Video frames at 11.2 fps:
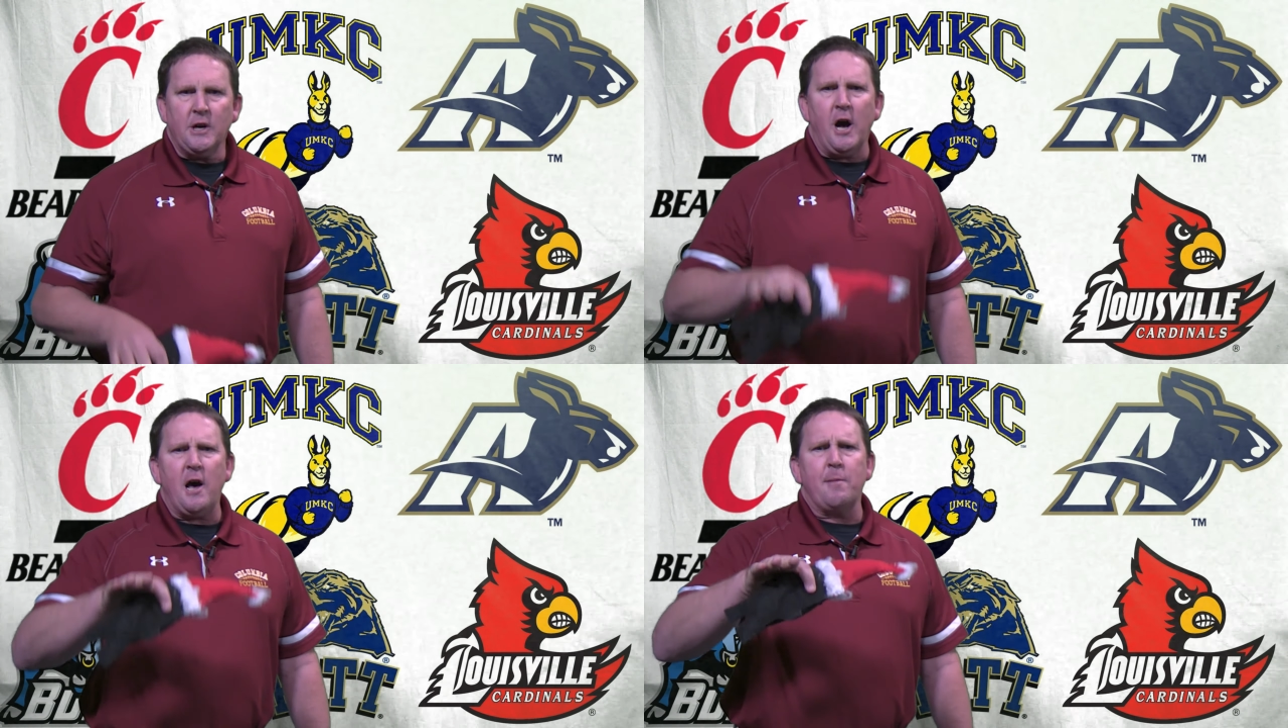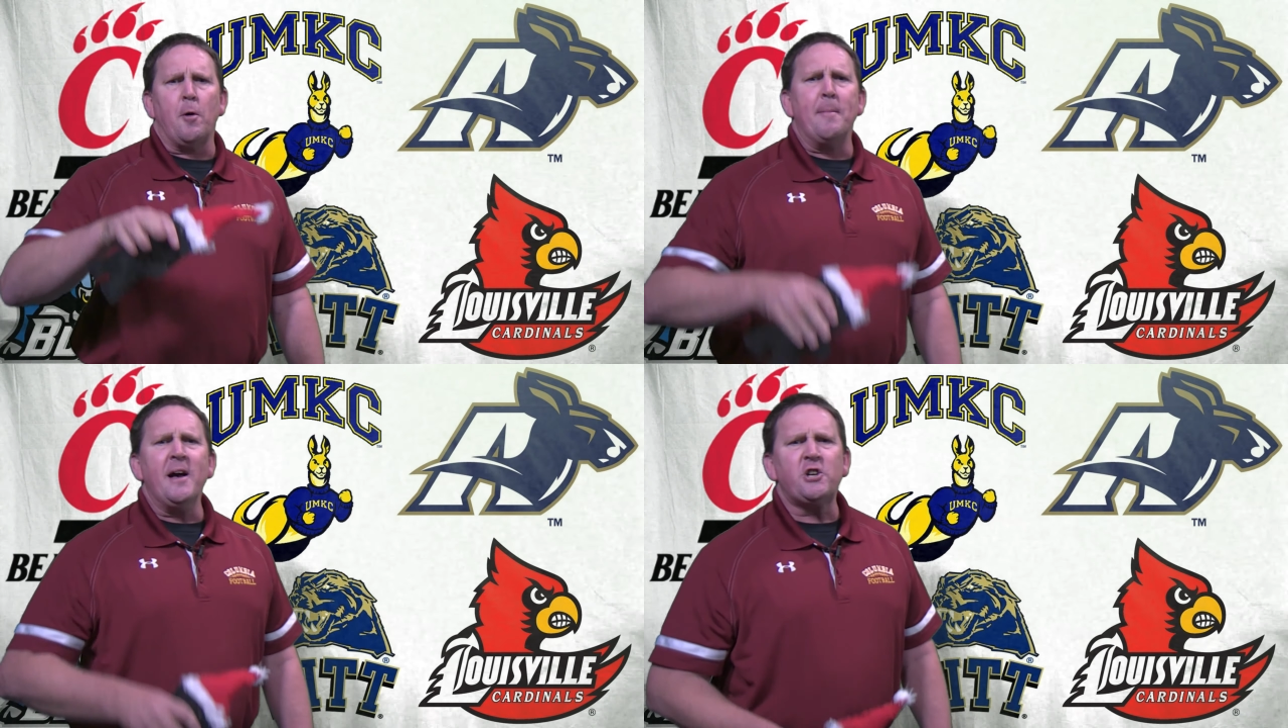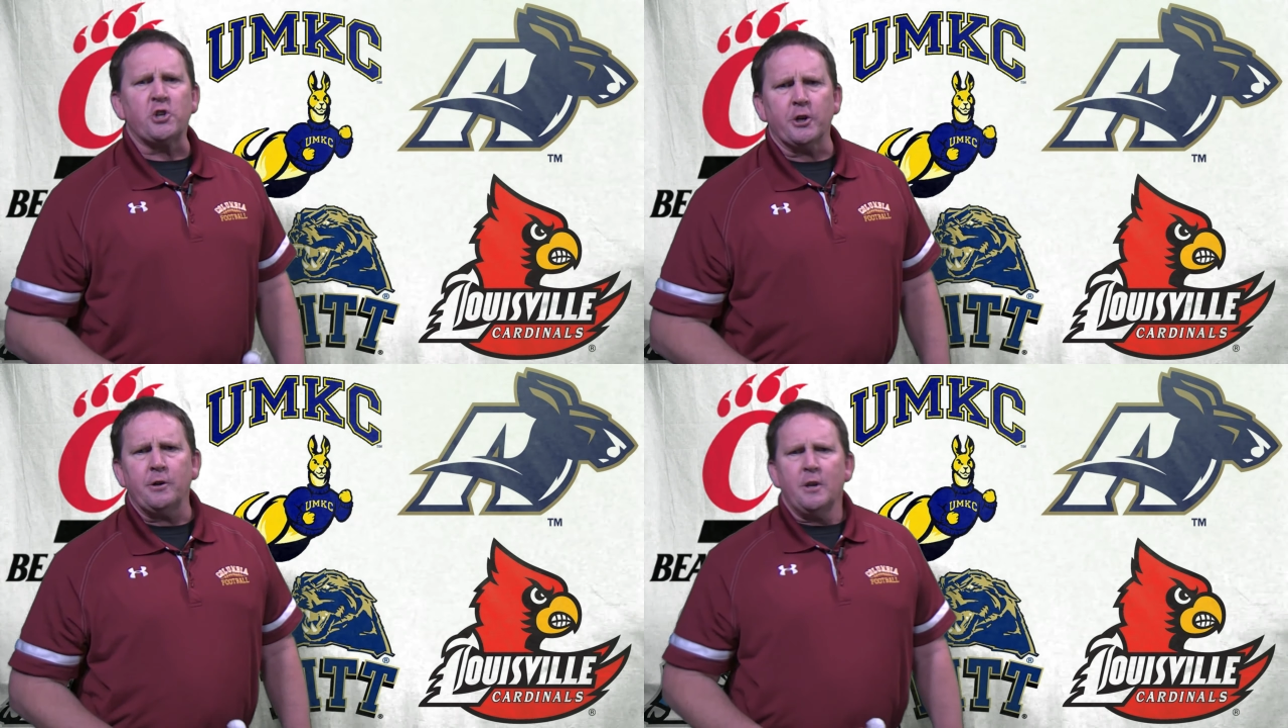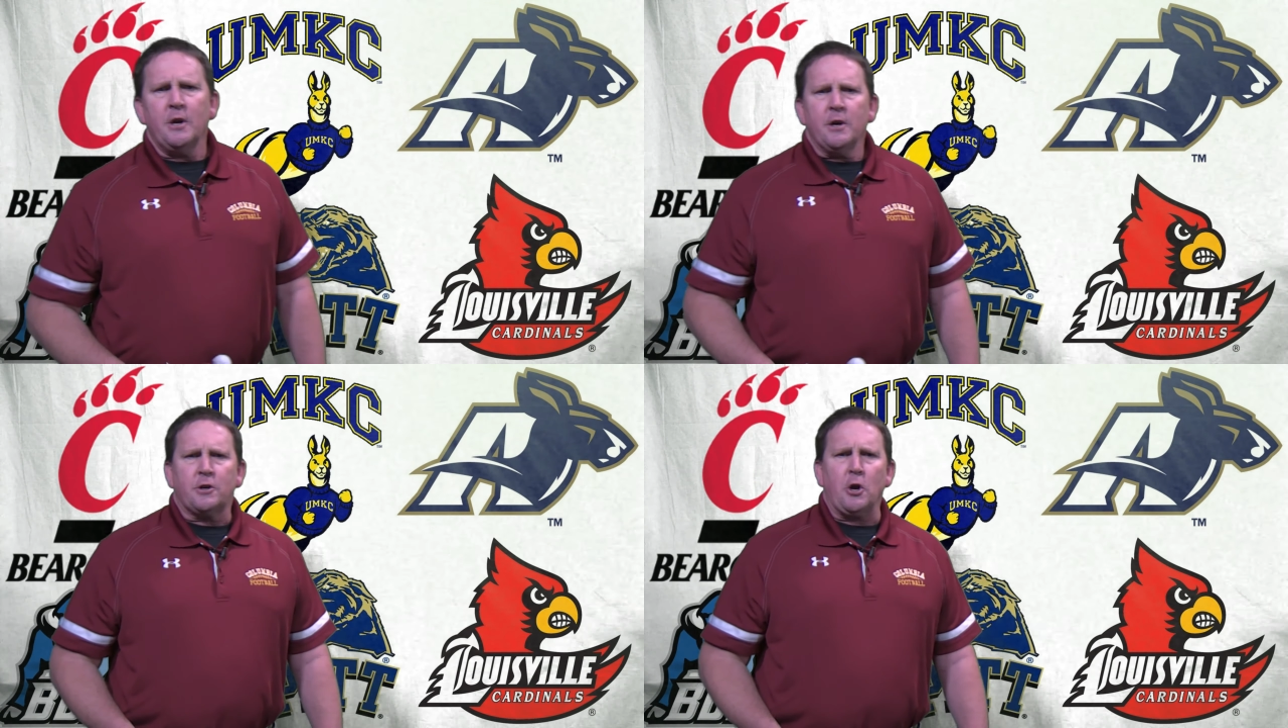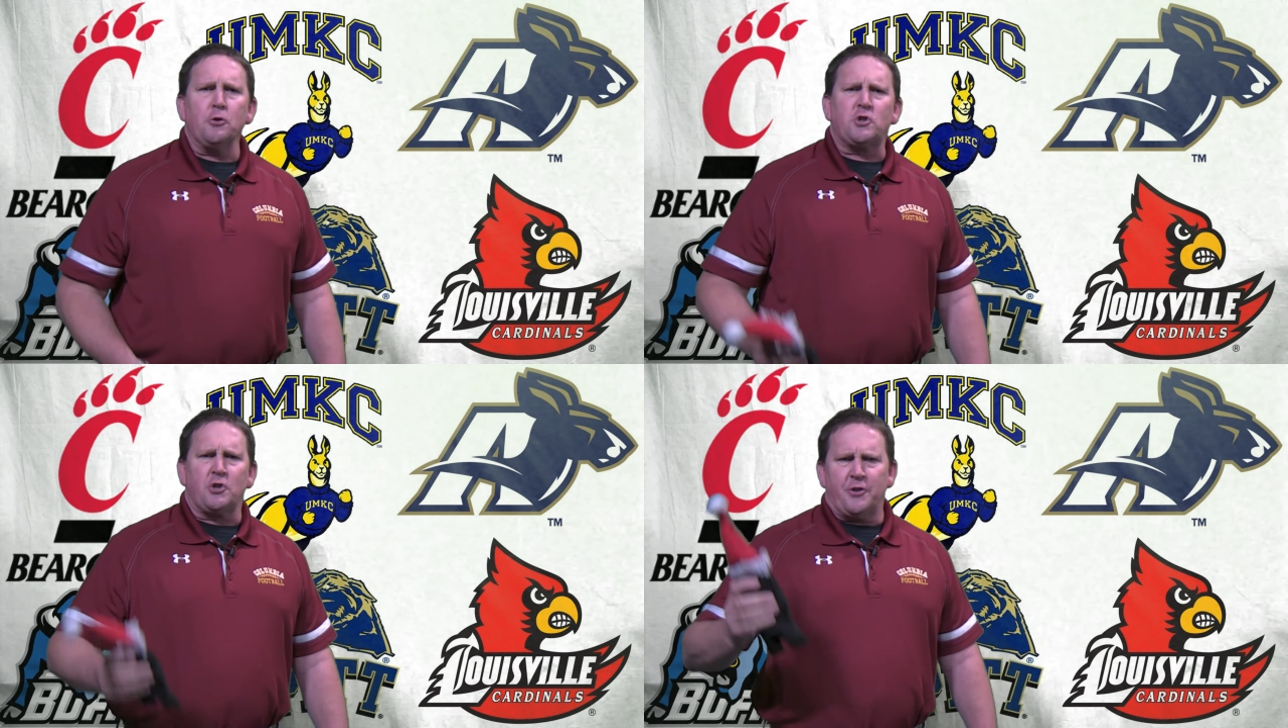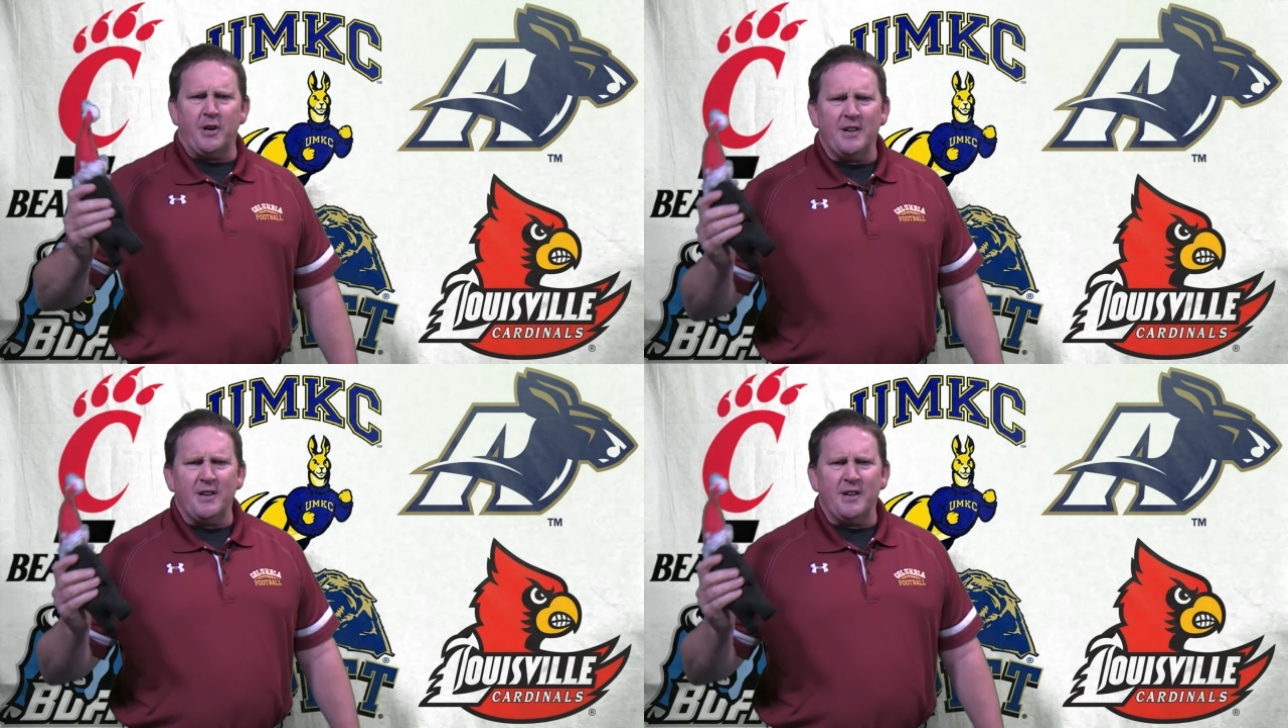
Honorable mention goes to the